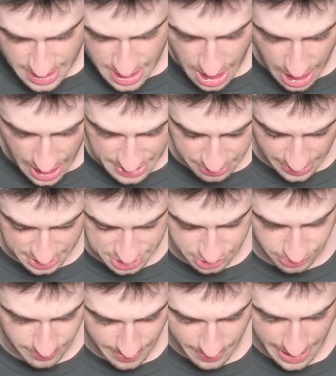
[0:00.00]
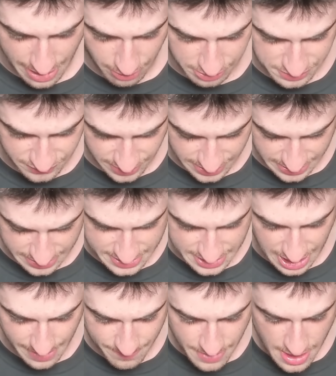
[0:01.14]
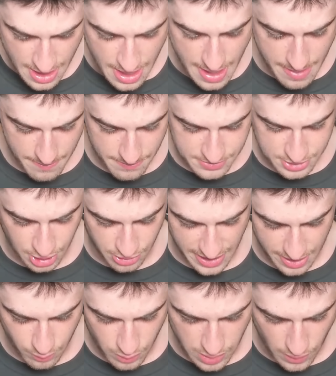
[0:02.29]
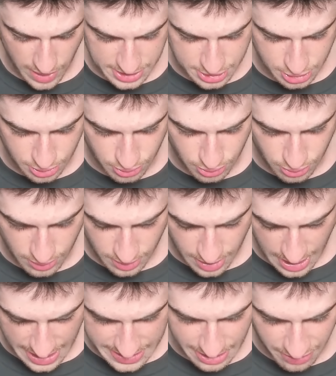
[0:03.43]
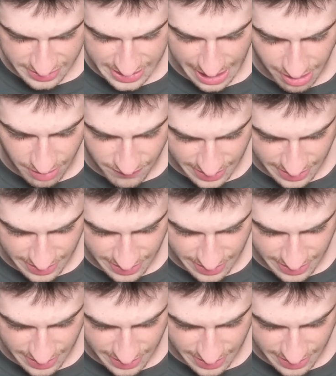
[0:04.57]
I don't actually remember how I was feeling at the time. So then we went to another caravan,